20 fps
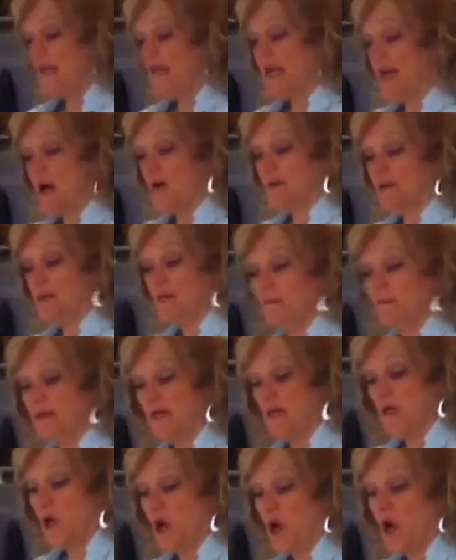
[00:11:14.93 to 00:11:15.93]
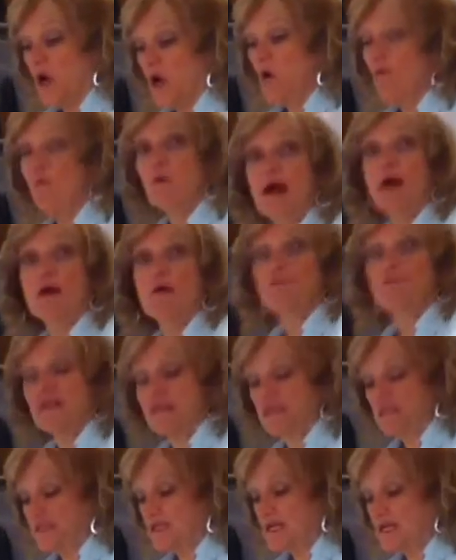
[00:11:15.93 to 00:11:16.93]
Now, keeping it all well
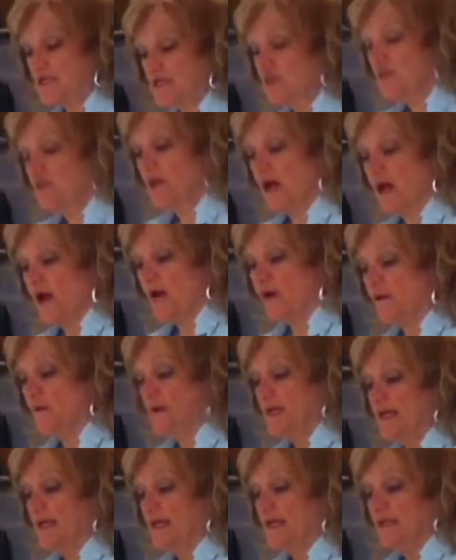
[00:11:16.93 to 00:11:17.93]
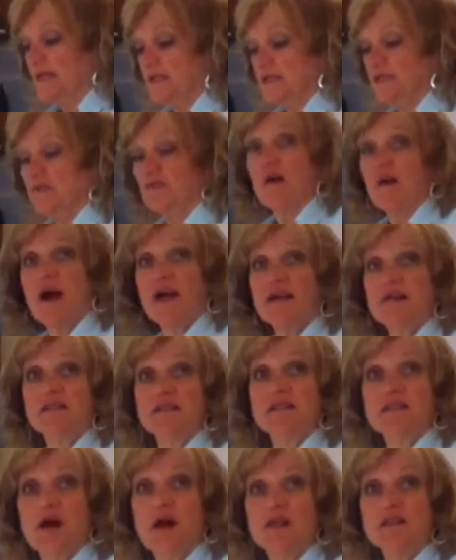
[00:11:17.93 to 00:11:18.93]
mixed as you go, divide the
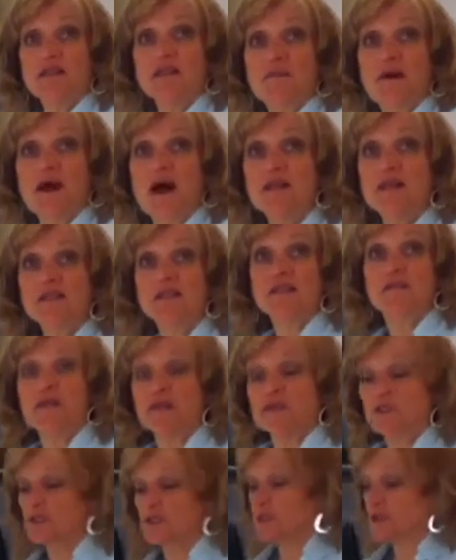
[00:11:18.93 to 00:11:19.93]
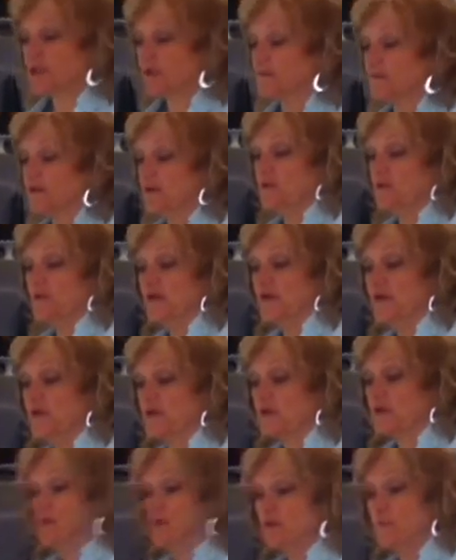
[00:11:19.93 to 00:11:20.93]
saucy pasta mixture between
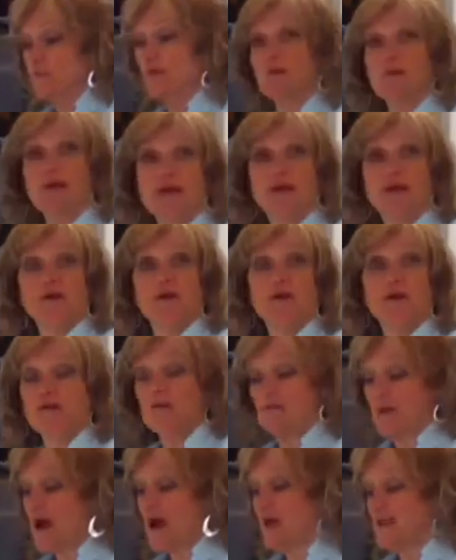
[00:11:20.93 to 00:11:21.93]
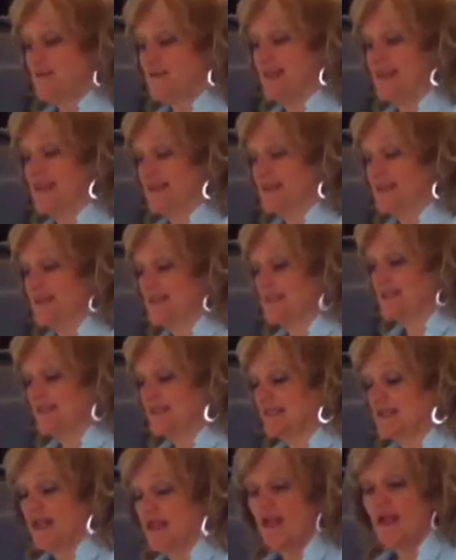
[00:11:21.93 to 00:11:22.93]
our two prepared pie pans.
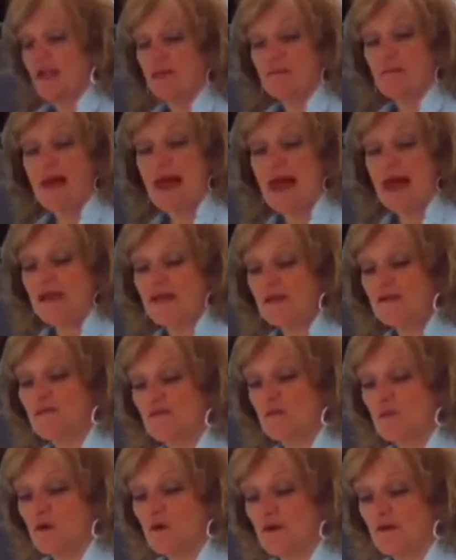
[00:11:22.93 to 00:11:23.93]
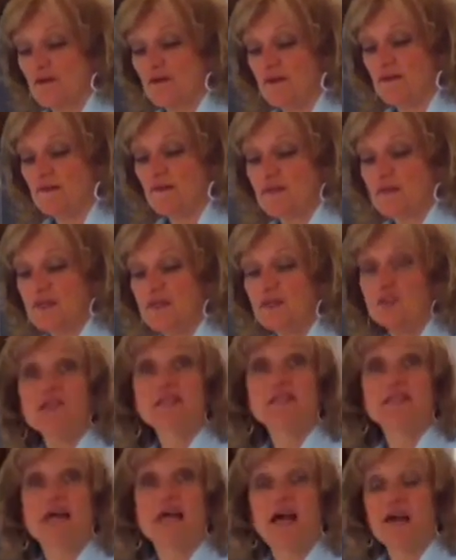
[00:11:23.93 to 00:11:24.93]
Back and forth,
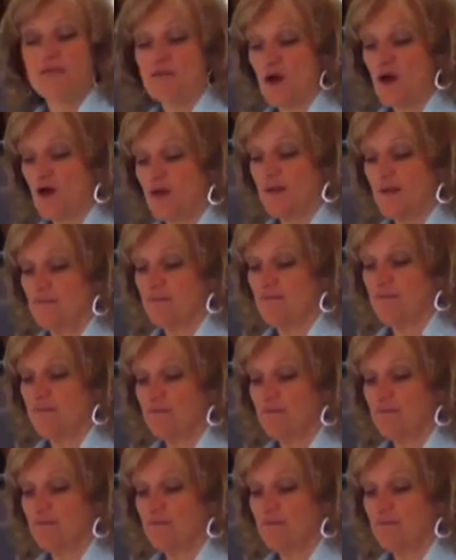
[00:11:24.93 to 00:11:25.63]
just eyeball it.